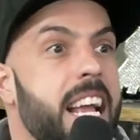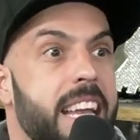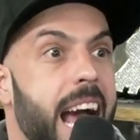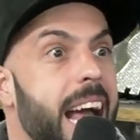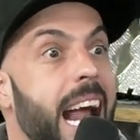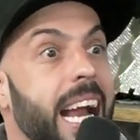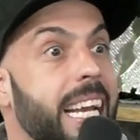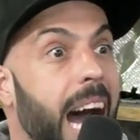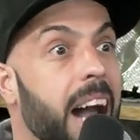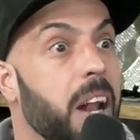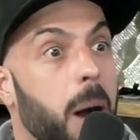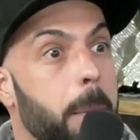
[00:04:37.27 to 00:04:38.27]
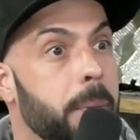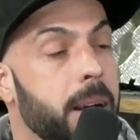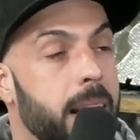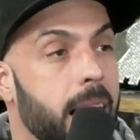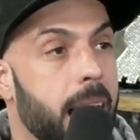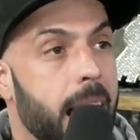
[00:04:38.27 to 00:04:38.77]
yeah. And I got
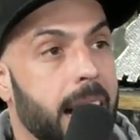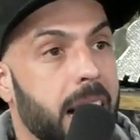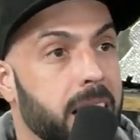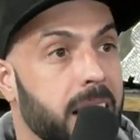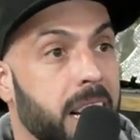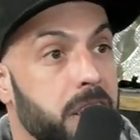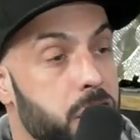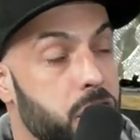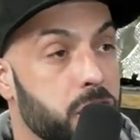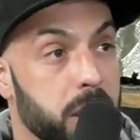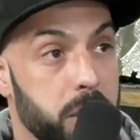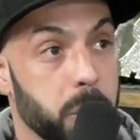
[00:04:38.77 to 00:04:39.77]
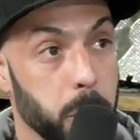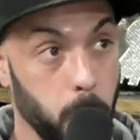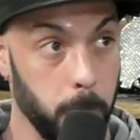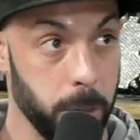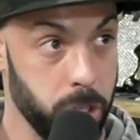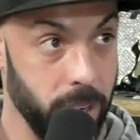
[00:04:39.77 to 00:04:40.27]
up and I looked like a disgruntled
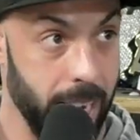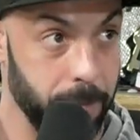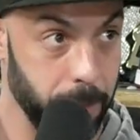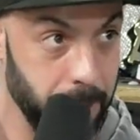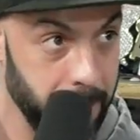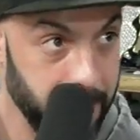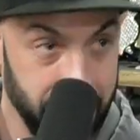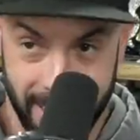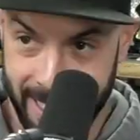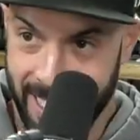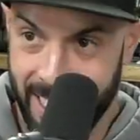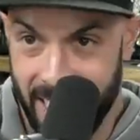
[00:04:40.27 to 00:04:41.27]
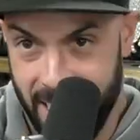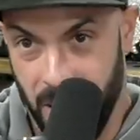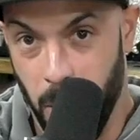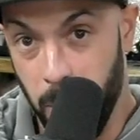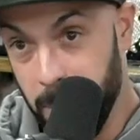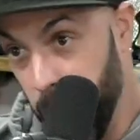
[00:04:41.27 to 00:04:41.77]
Uber driver,
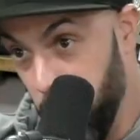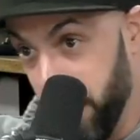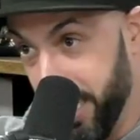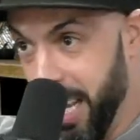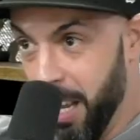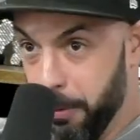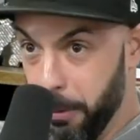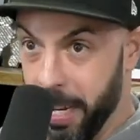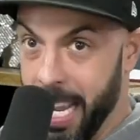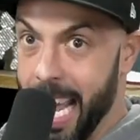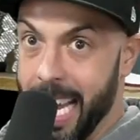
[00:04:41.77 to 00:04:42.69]
Uber delivery.